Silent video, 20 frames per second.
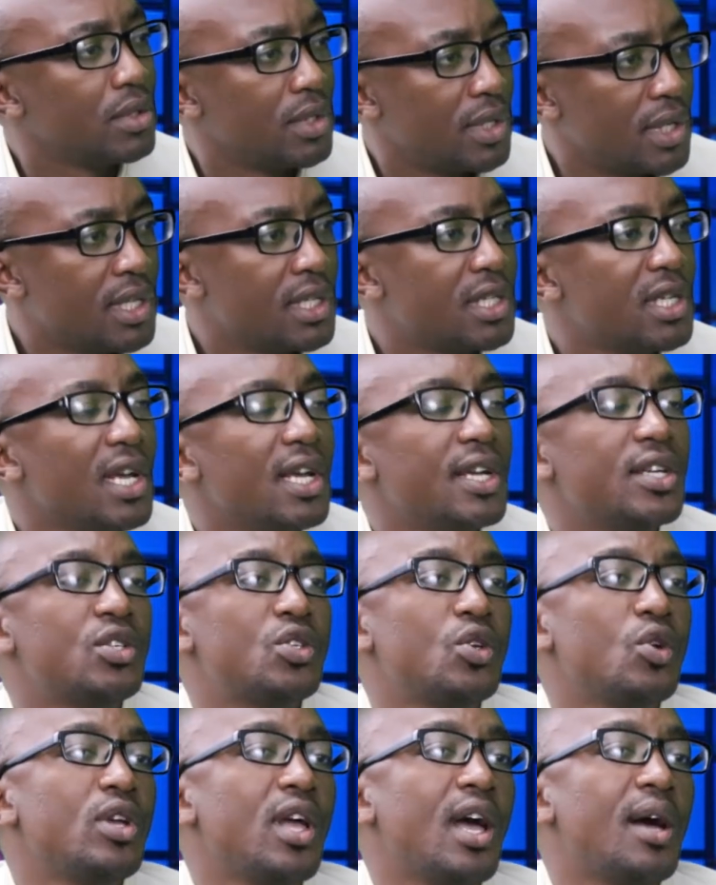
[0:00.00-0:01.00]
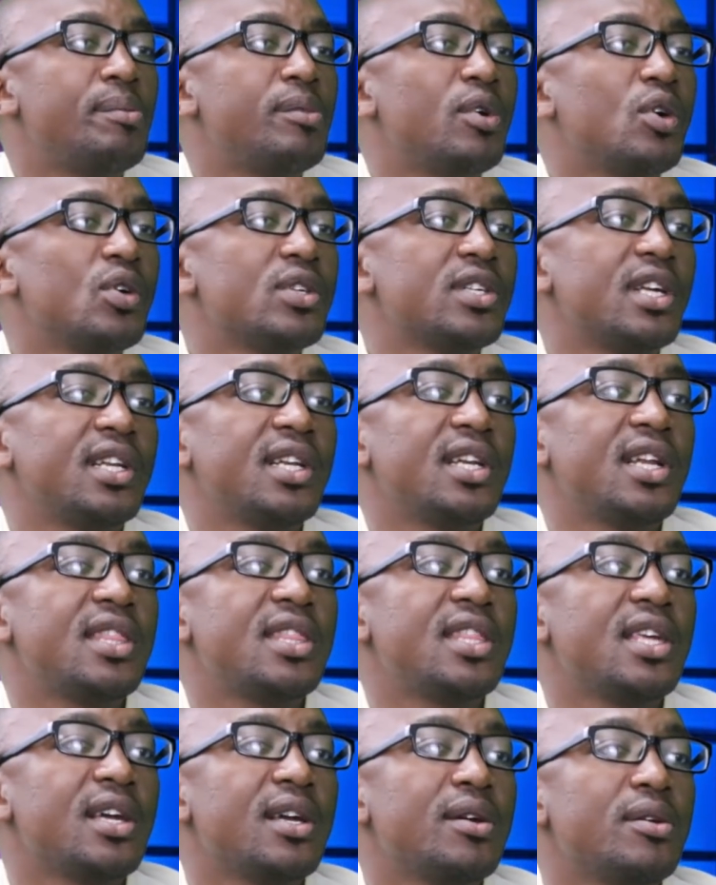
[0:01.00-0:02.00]
Yes. So yeah, because another
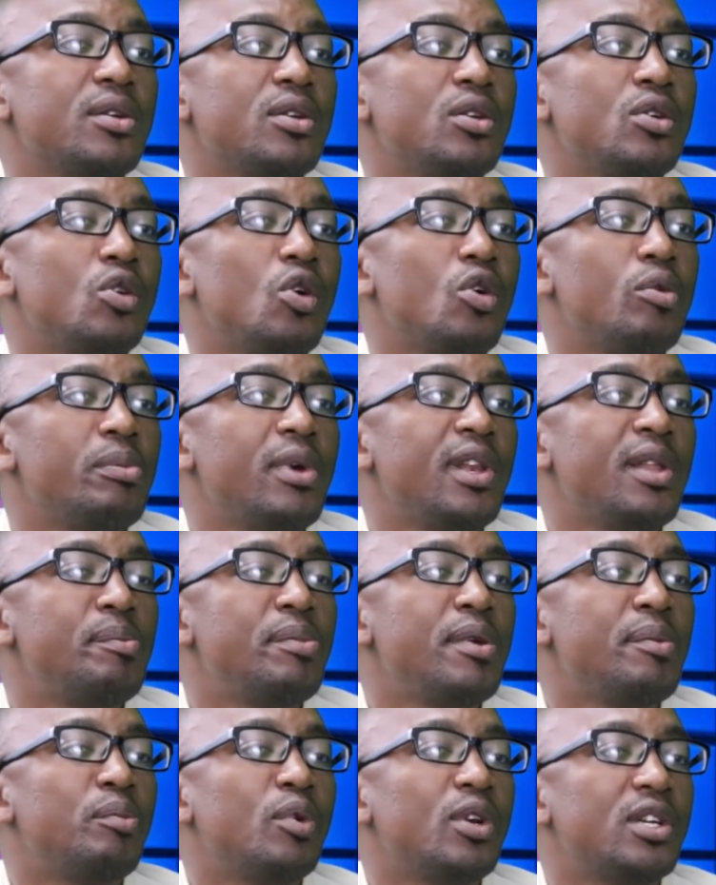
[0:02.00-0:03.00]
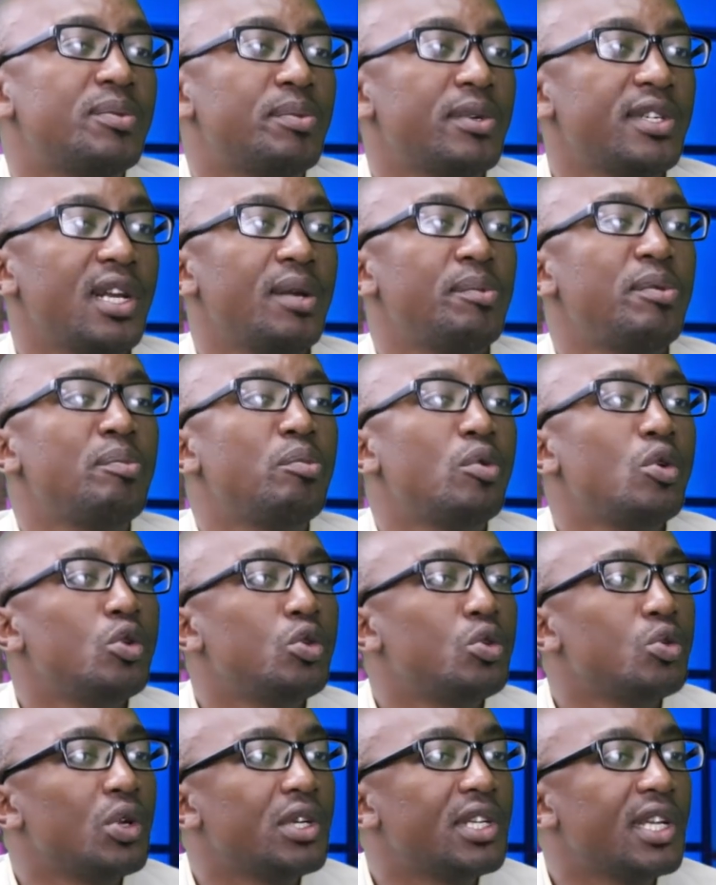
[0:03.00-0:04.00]
thing, you know, many people, especially people who
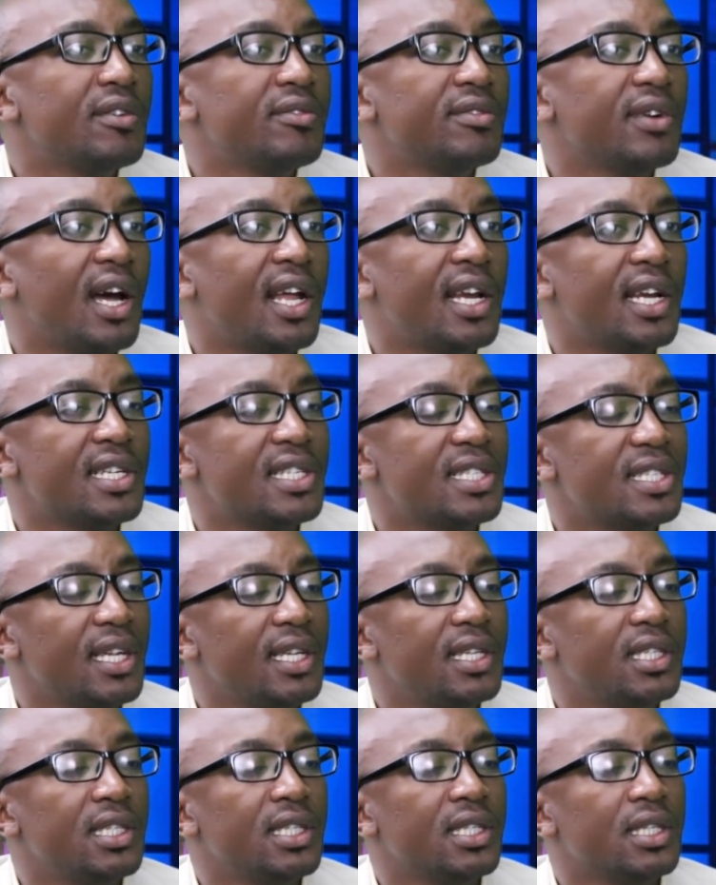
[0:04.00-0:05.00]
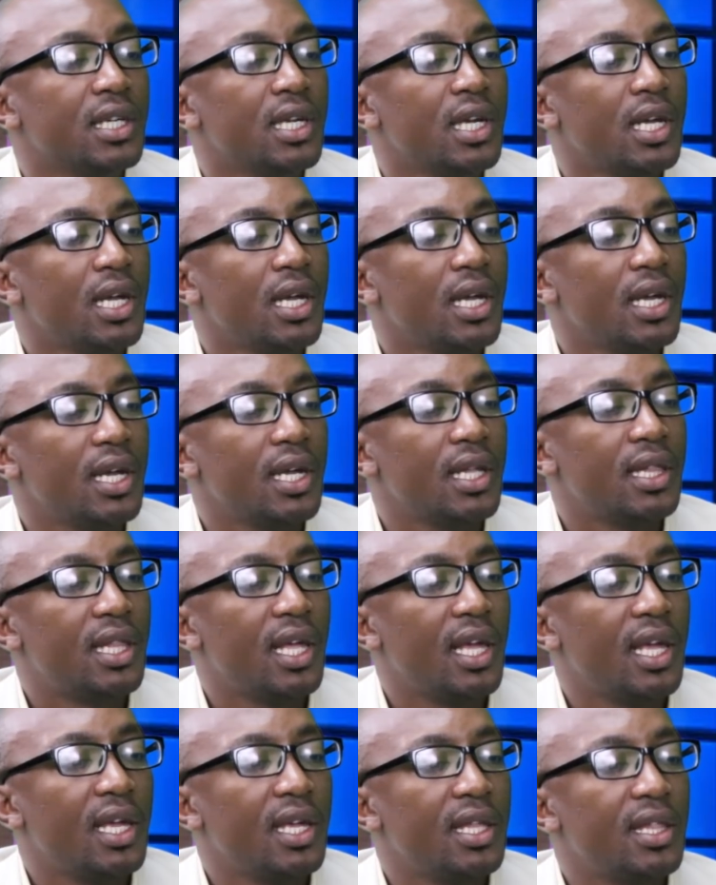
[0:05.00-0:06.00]
do not have understanding,
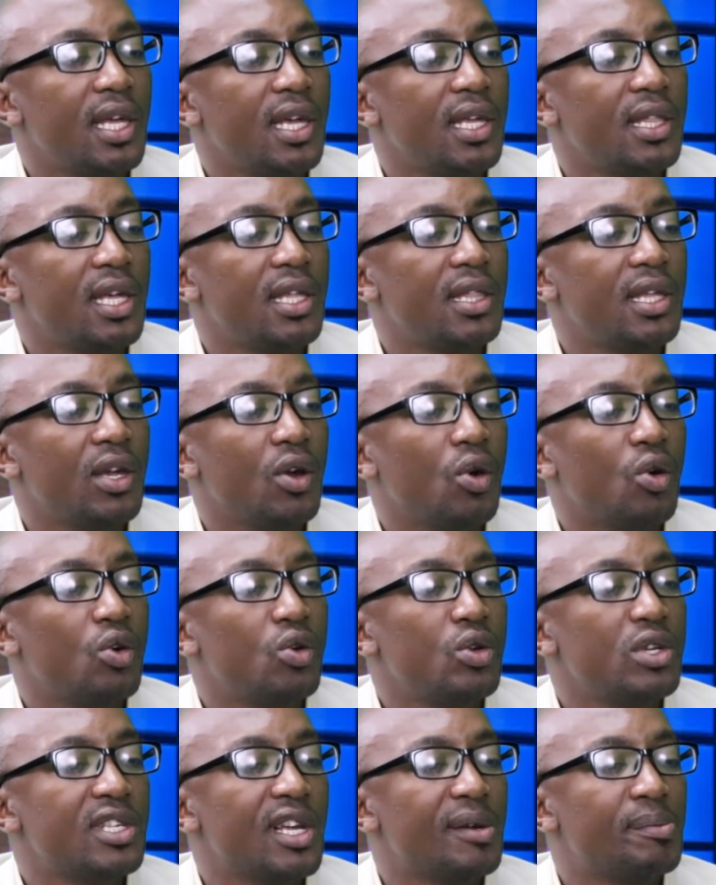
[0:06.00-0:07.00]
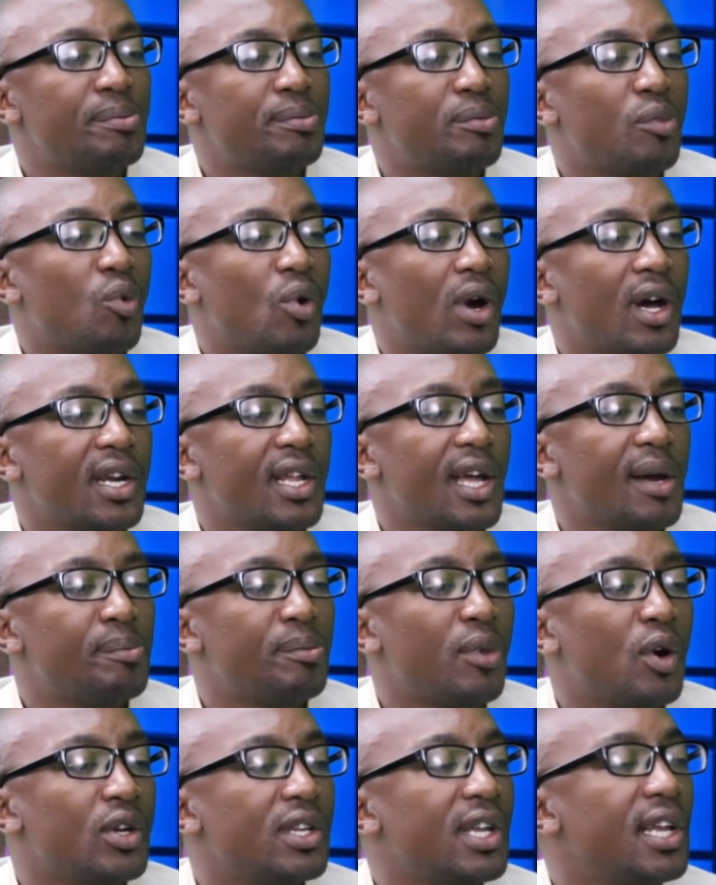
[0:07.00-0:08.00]
they always worry
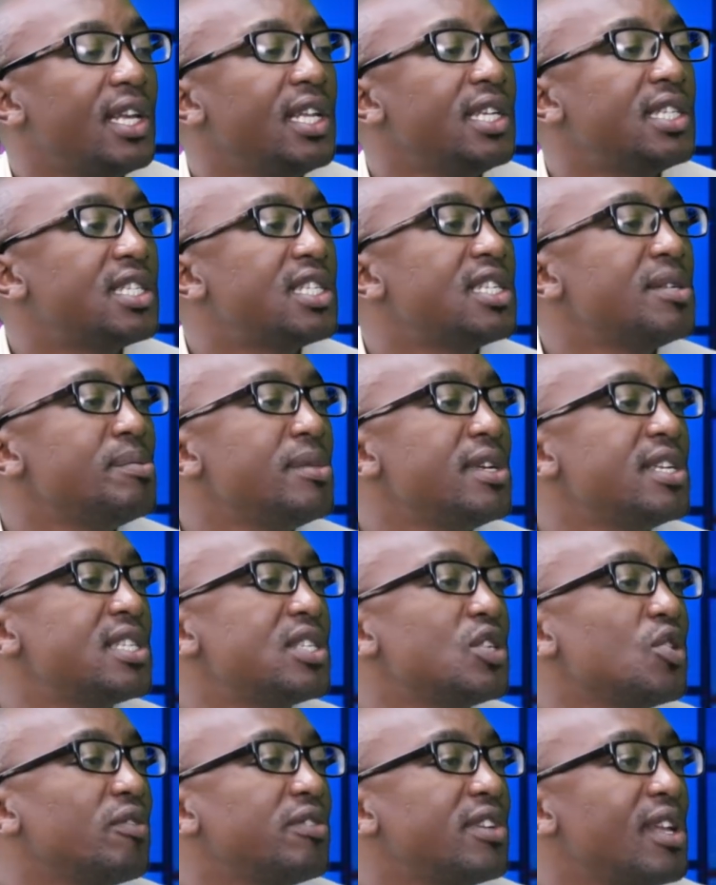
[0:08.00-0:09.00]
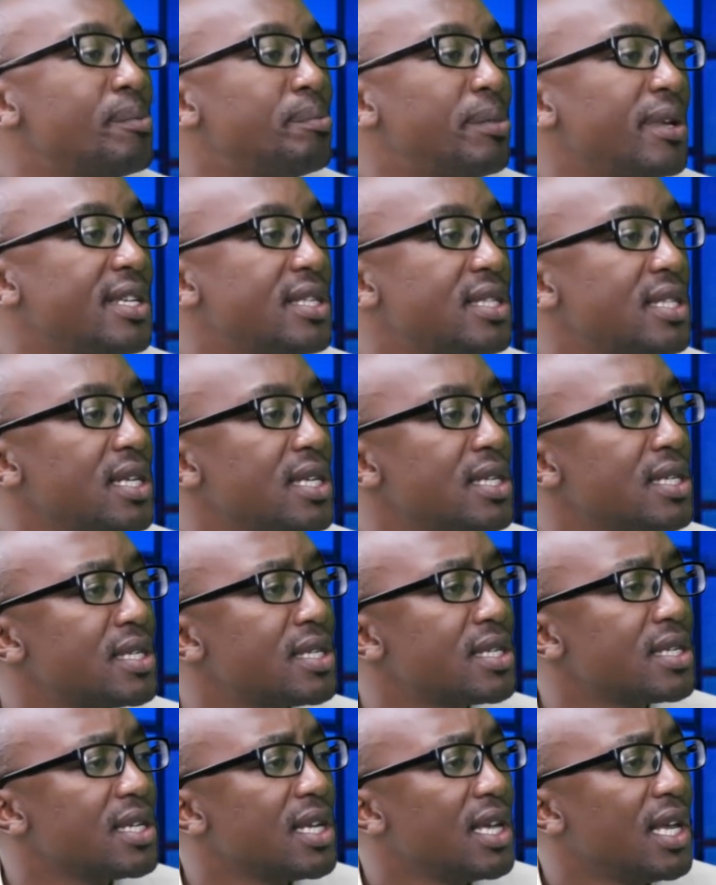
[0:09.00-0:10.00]
about the legitimacy of the
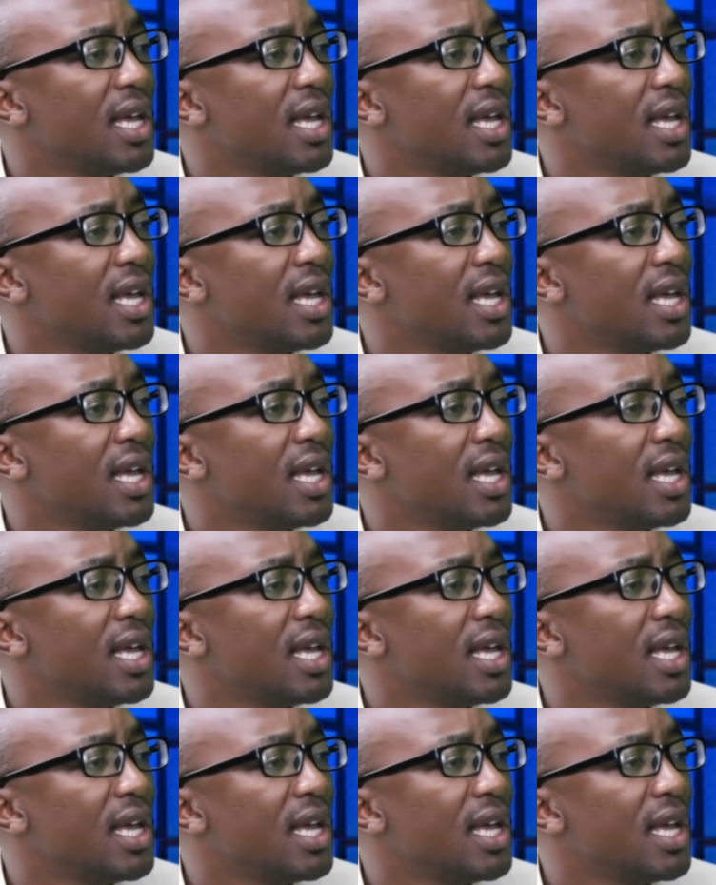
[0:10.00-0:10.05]
business